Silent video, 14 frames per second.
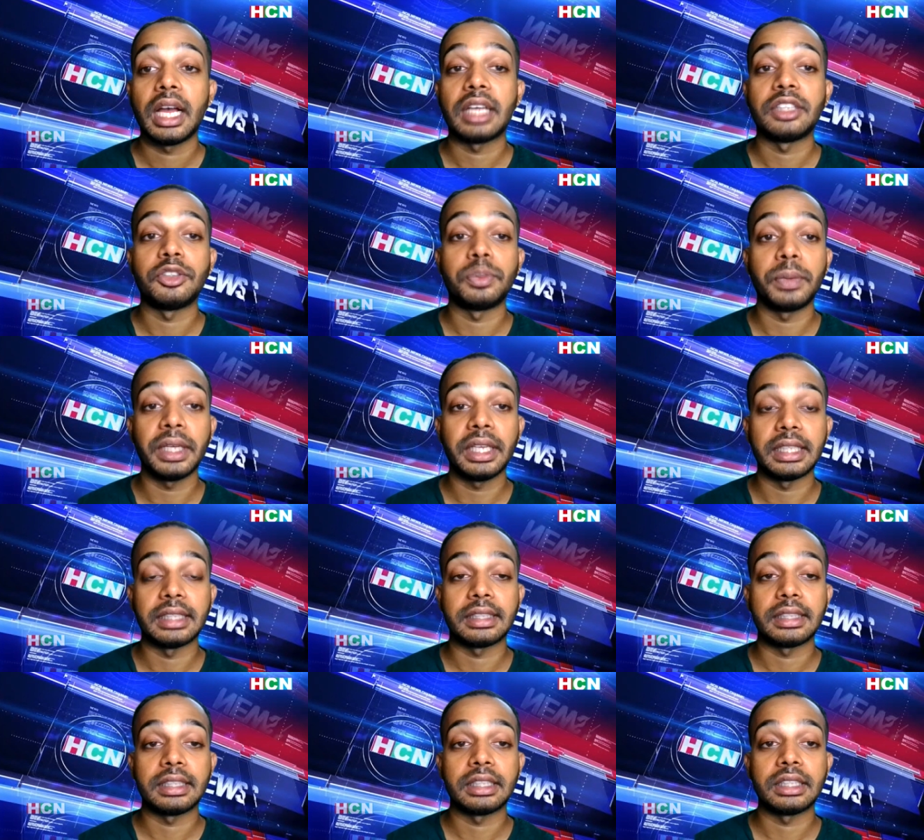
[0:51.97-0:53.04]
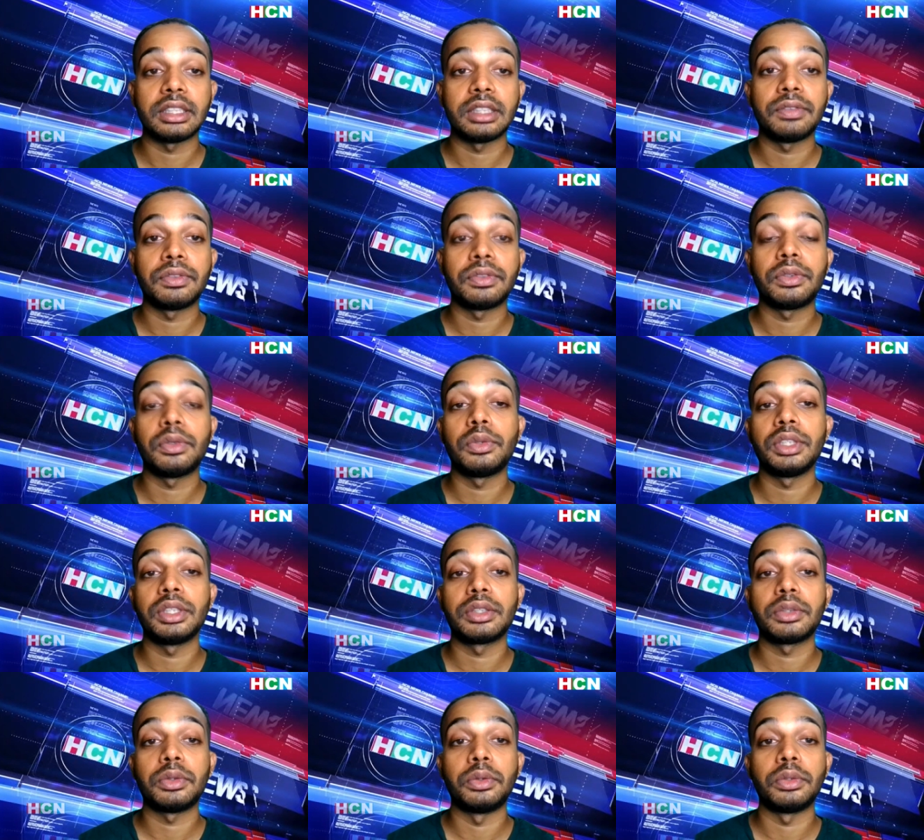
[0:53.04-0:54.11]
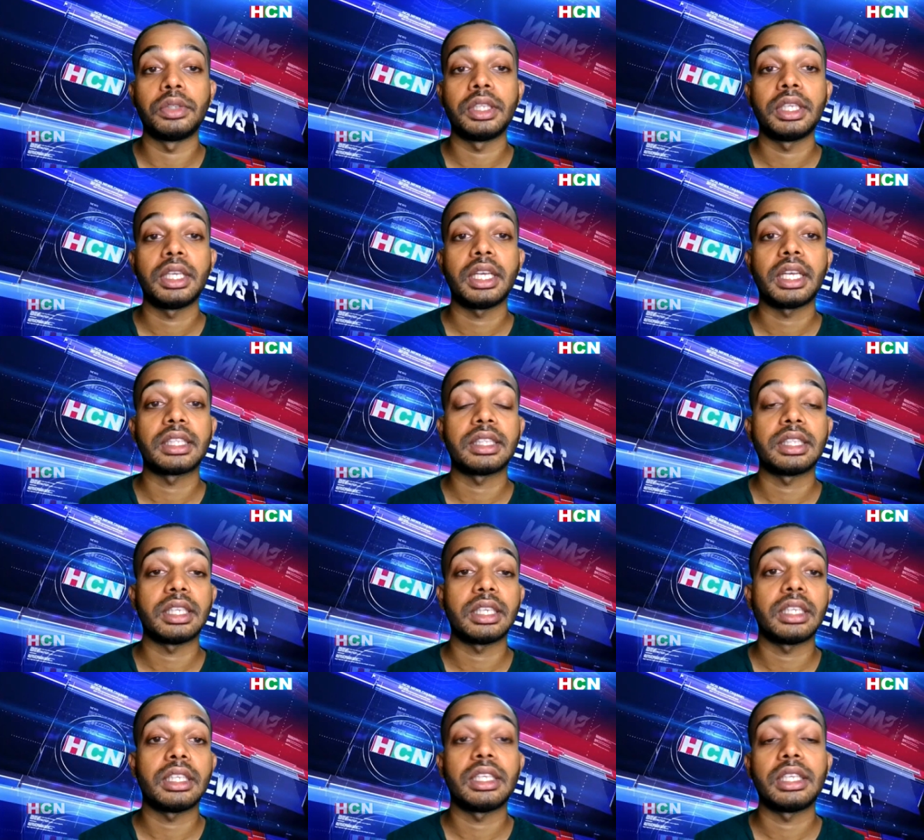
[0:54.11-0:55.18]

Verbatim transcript: as well as the 34 year old actor